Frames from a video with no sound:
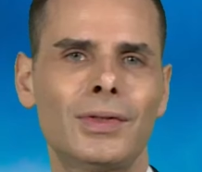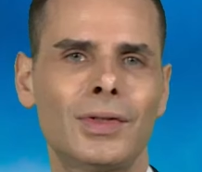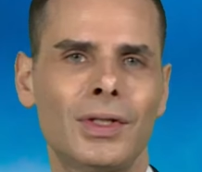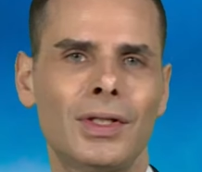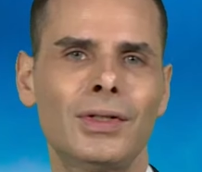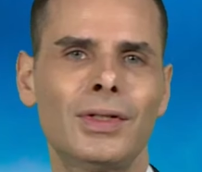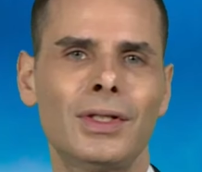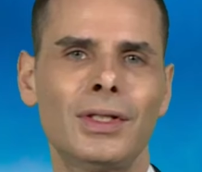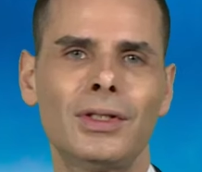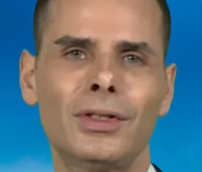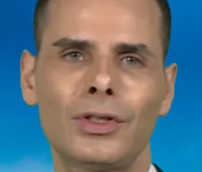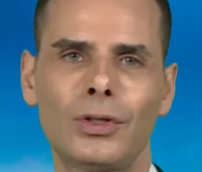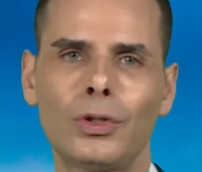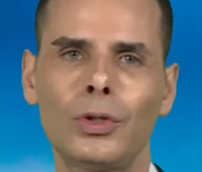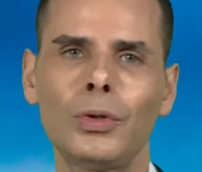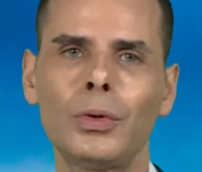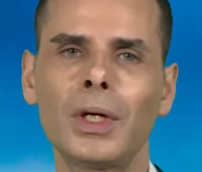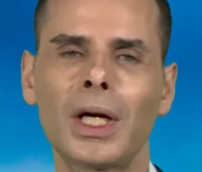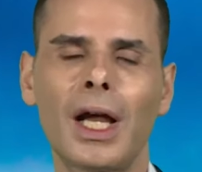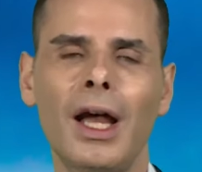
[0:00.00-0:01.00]
Is he
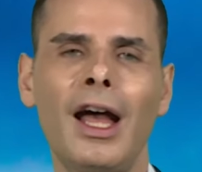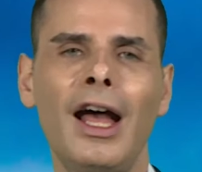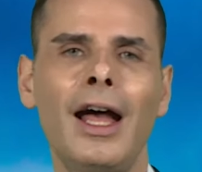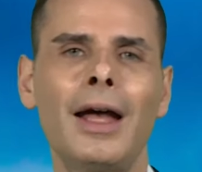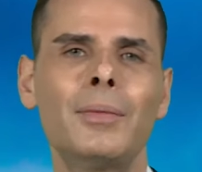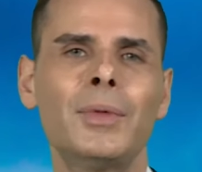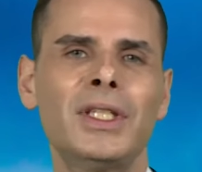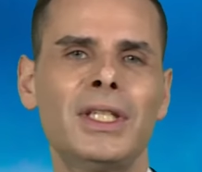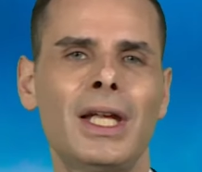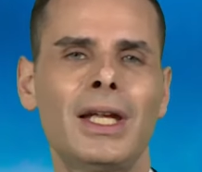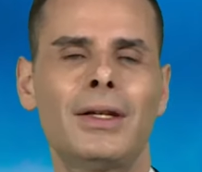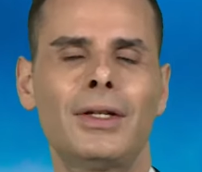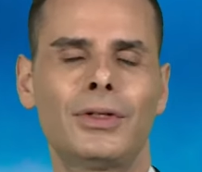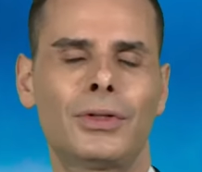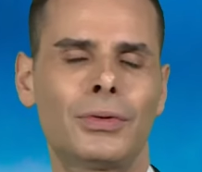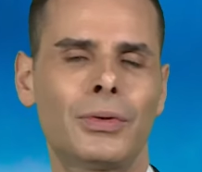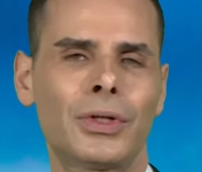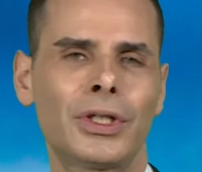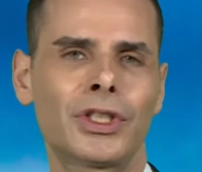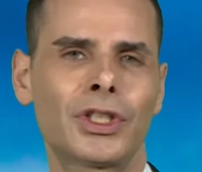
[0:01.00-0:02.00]
too accommodating
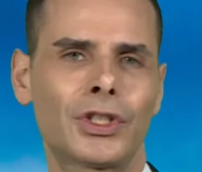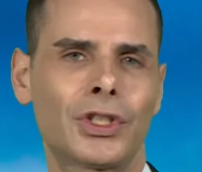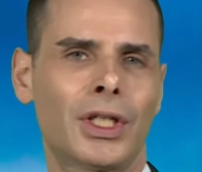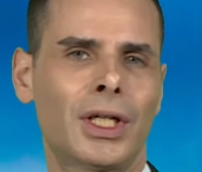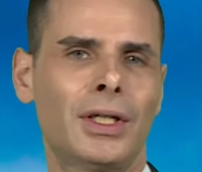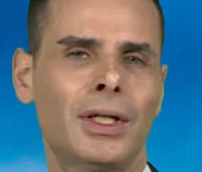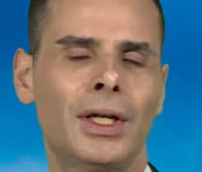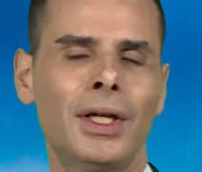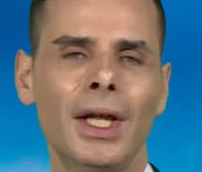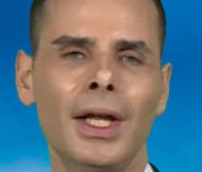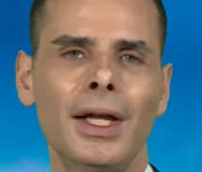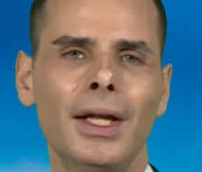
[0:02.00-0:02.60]
towards China?